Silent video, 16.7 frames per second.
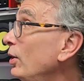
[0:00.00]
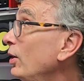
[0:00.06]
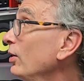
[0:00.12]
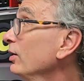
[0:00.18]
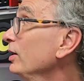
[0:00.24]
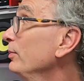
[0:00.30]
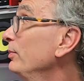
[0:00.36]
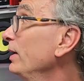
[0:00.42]

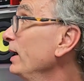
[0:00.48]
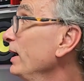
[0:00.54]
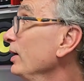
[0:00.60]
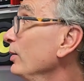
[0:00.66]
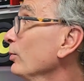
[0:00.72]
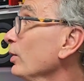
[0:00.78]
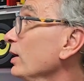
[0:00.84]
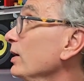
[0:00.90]

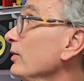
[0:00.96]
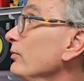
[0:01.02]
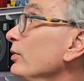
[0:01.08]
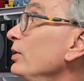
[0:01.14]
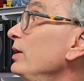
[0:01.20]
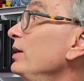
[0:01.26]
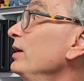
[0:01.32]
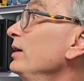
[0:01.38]
polybag wherever
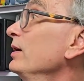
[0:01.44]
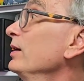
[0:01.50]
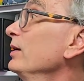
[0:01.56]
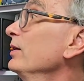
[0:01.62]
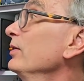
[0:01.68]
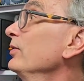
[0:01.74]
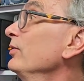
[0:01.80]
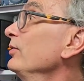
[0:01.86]
he
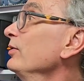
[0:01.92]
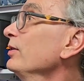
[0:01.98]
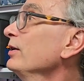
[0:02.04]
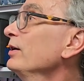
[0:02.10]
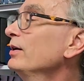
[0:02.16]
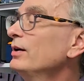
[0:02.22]
is.